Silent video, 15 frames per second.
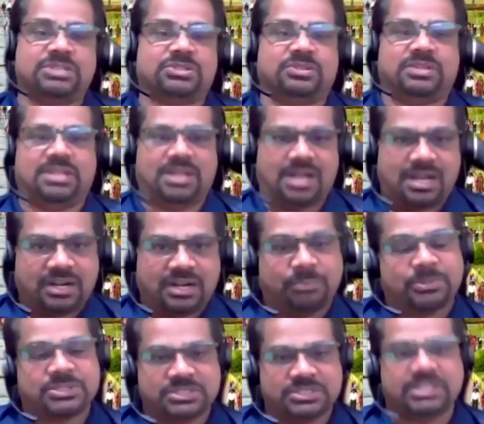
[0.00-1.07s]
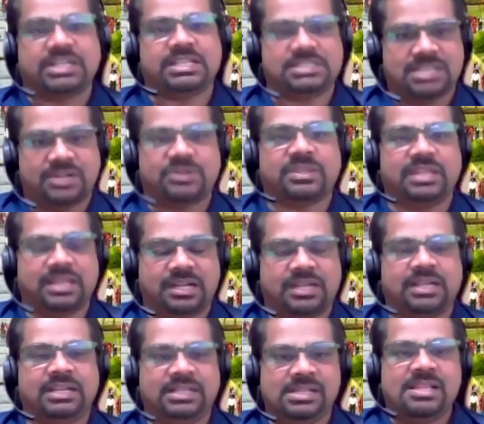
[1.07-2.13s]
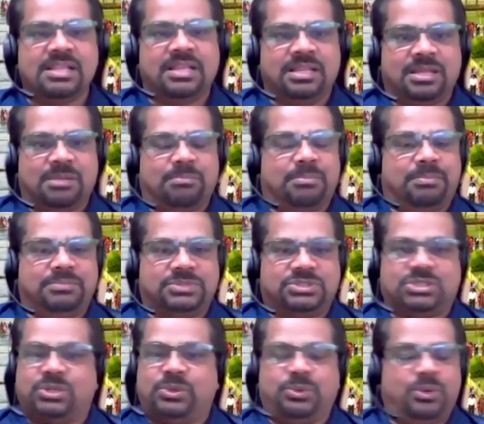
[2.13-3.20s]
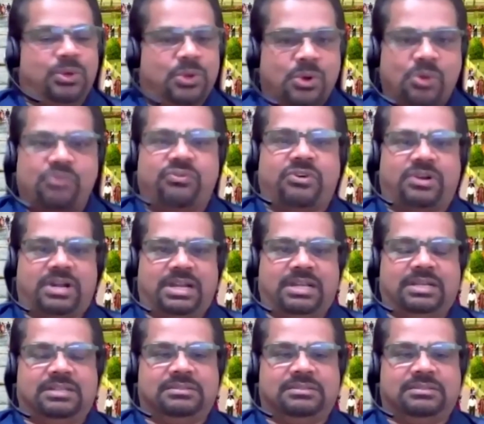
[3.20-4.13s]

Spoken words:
So there are opportunities out there. So go for it.